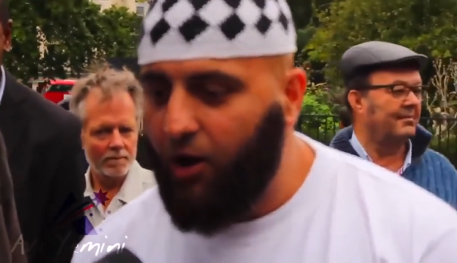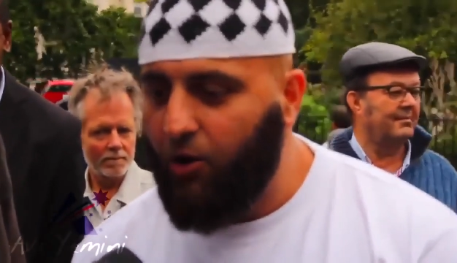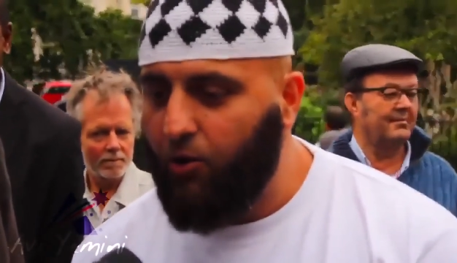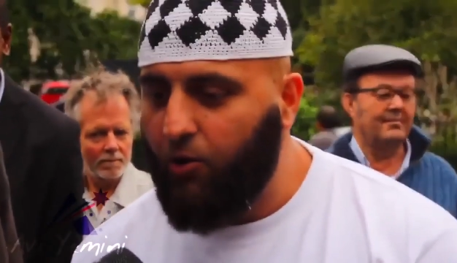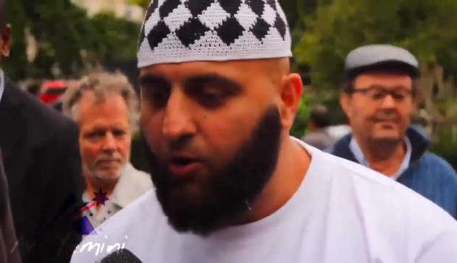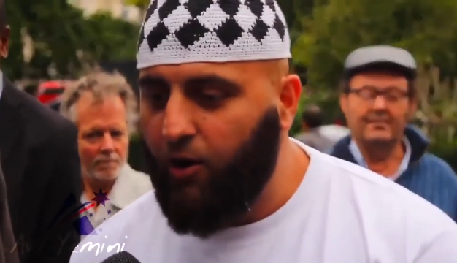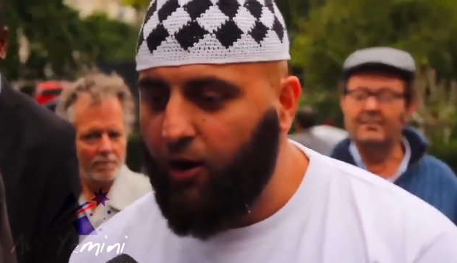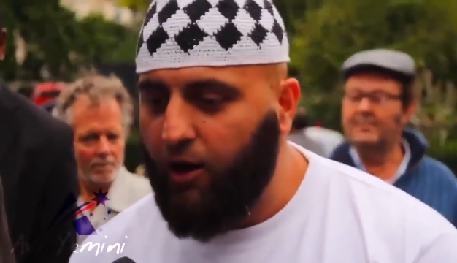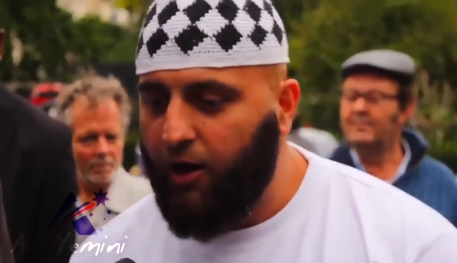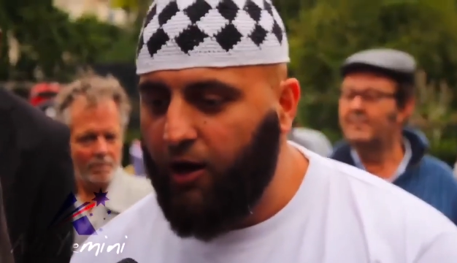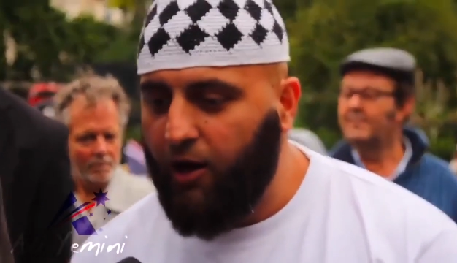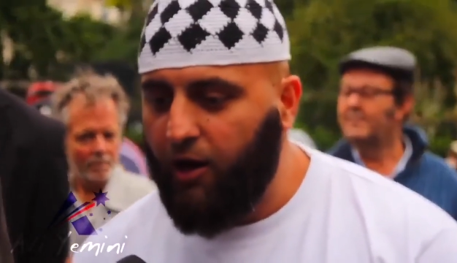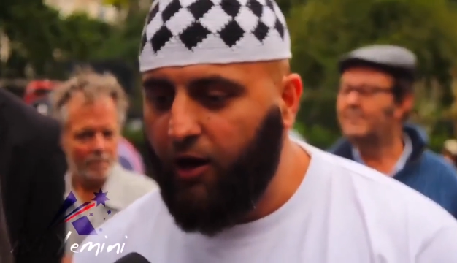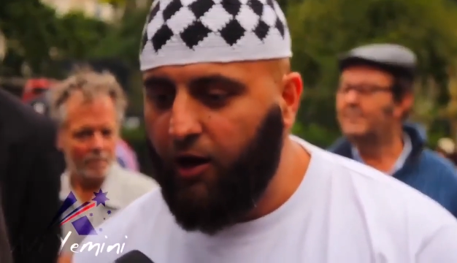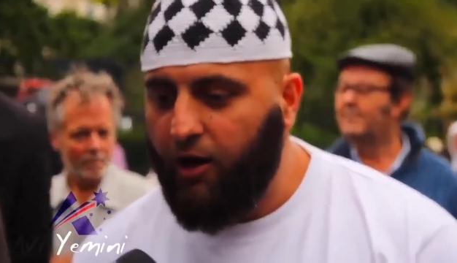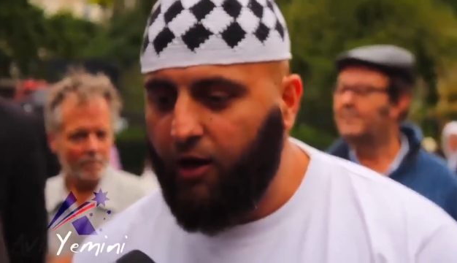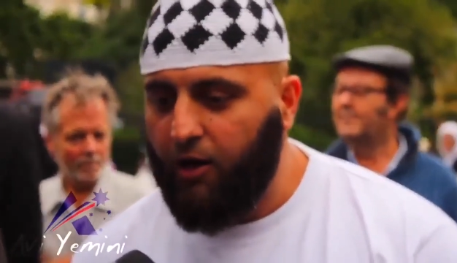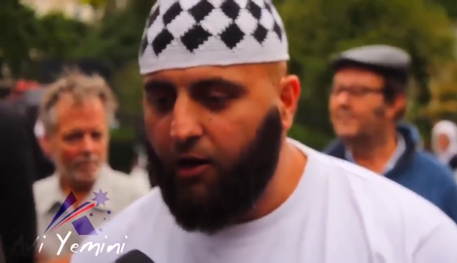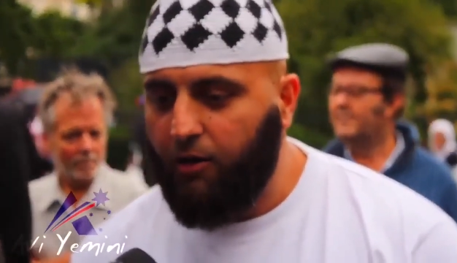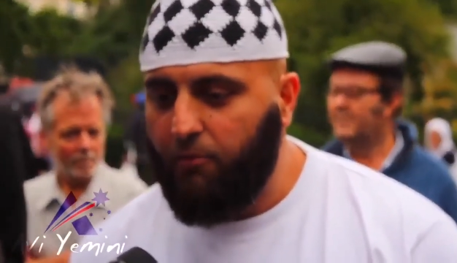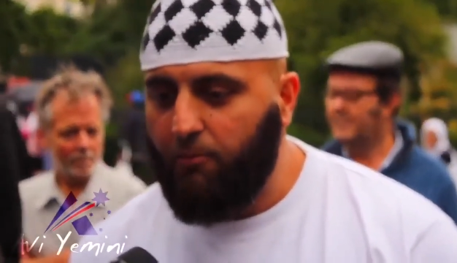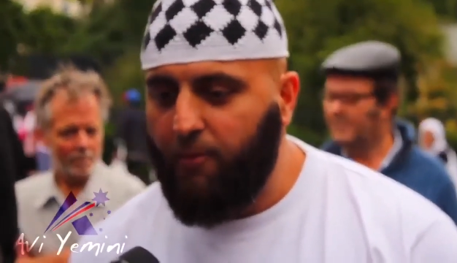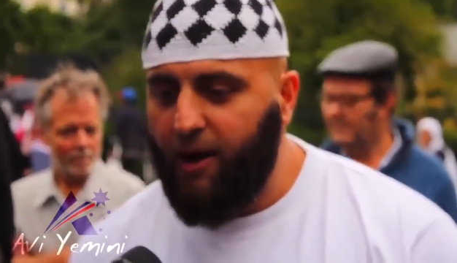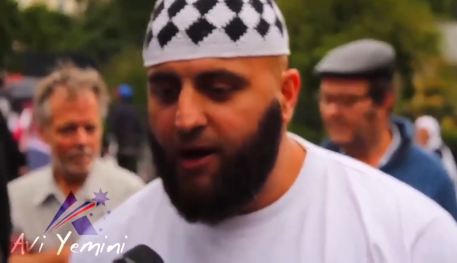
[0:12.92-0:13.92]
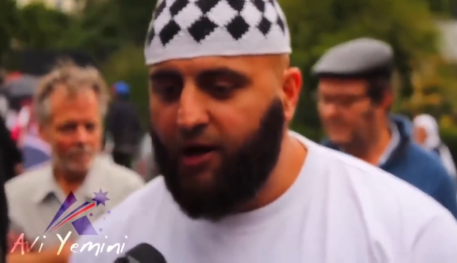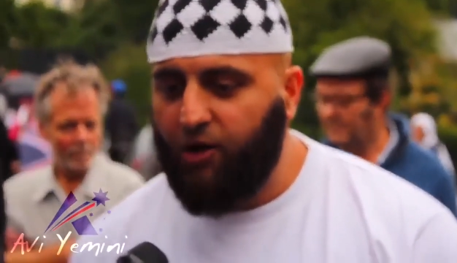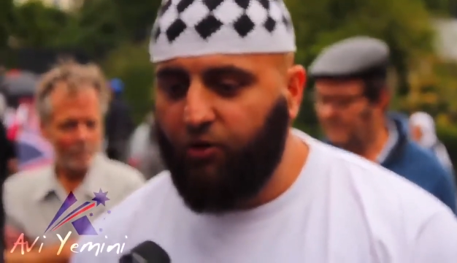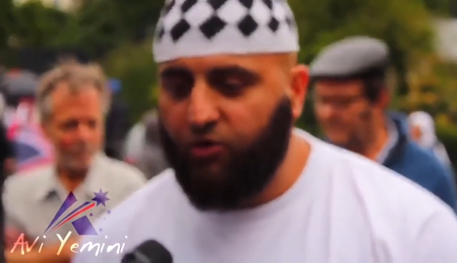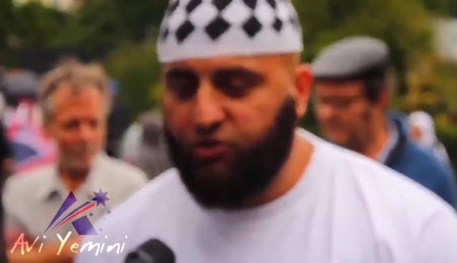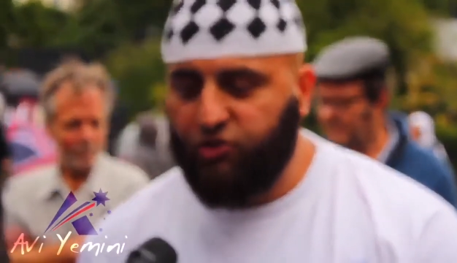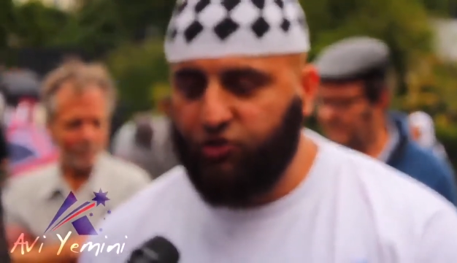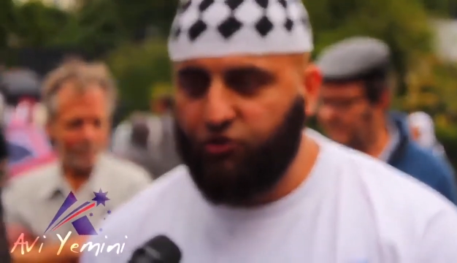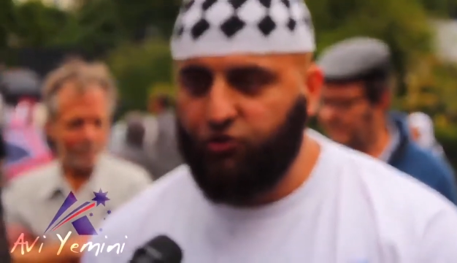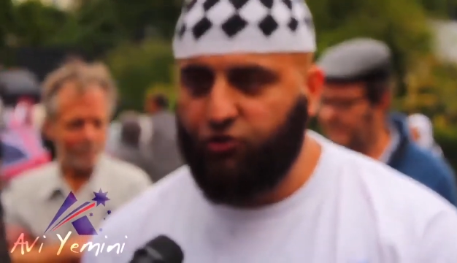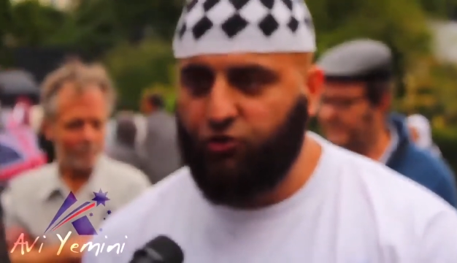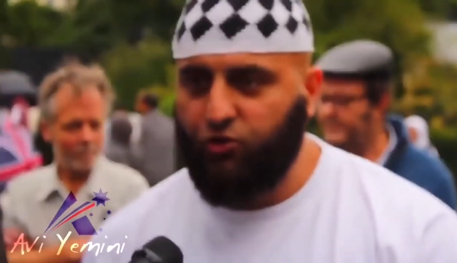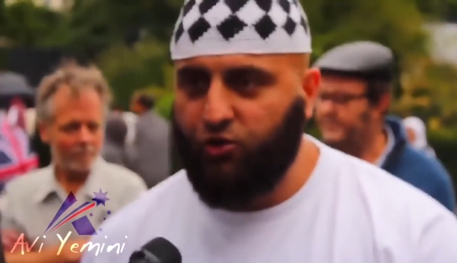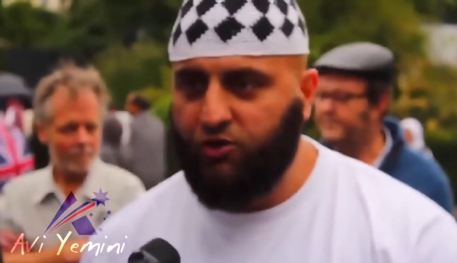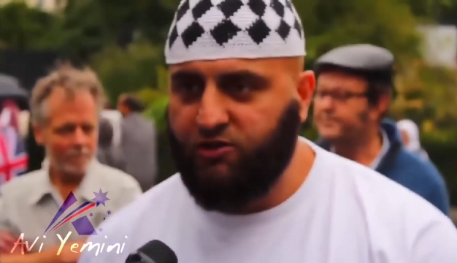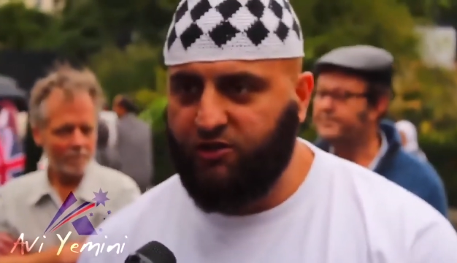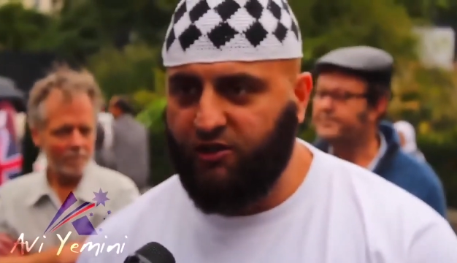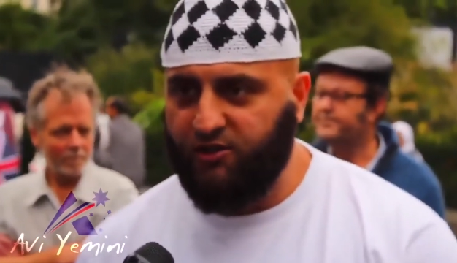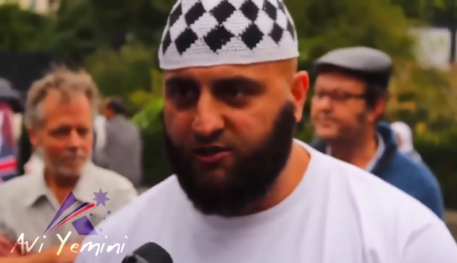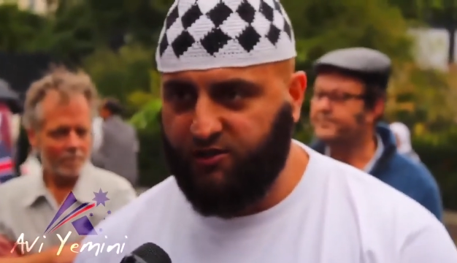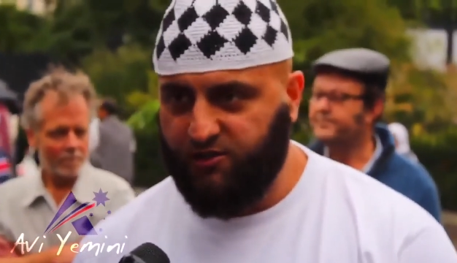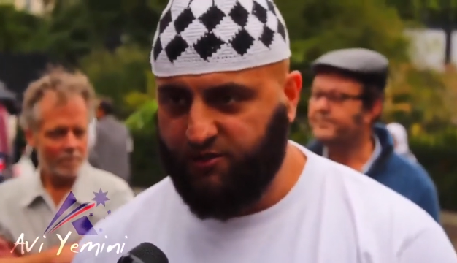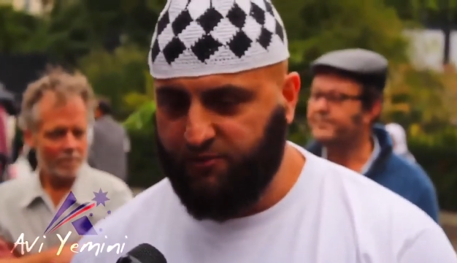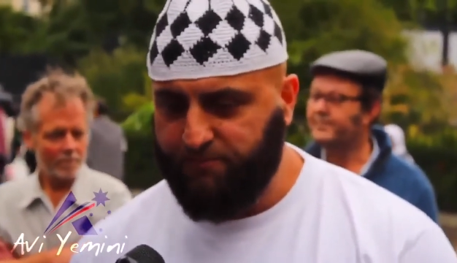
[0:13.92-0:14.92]
Speaker 1: Now, uh, my question
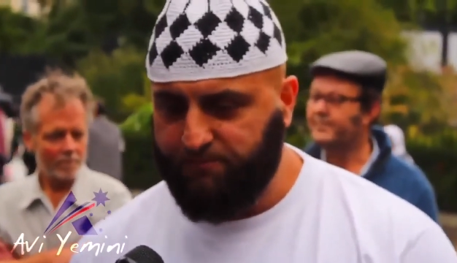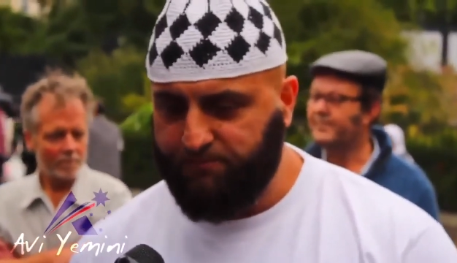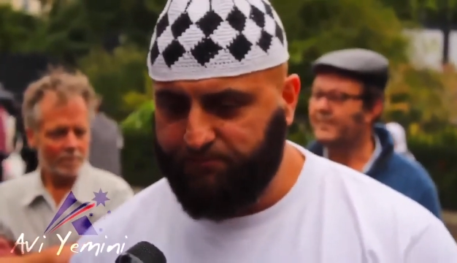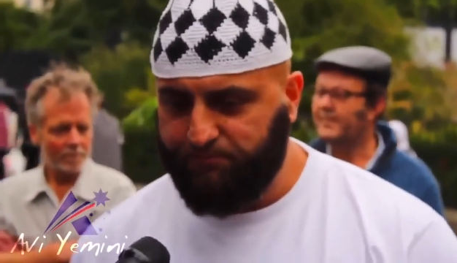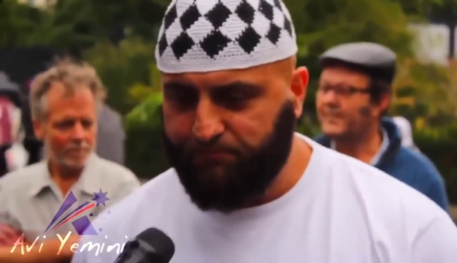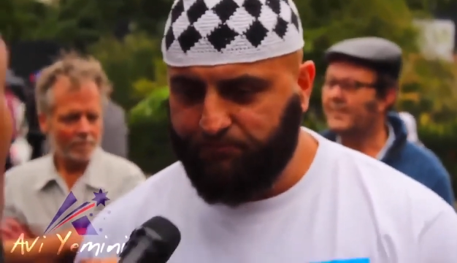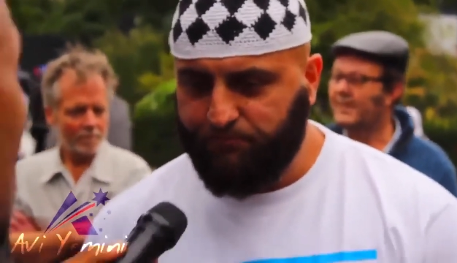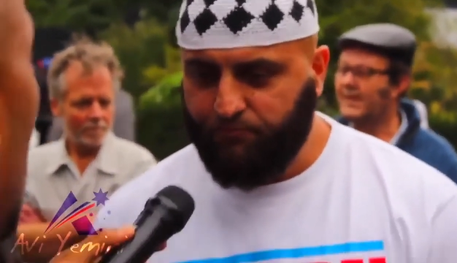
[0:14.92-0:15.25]
to you is this: